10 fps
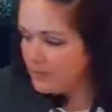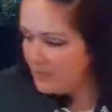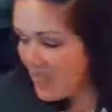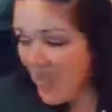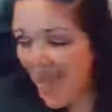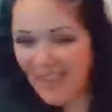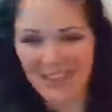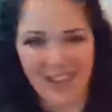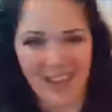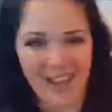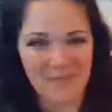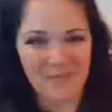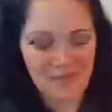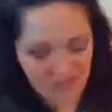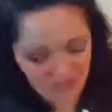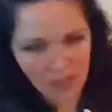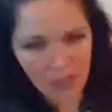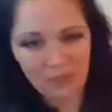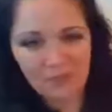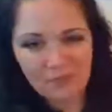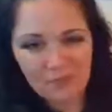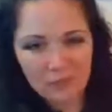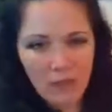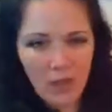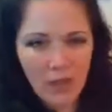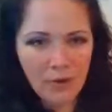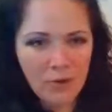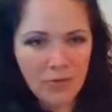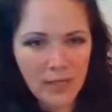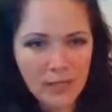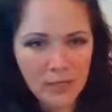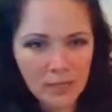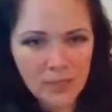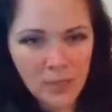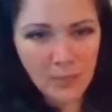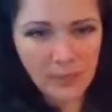That aside, so I don't know if you guys noticed, but my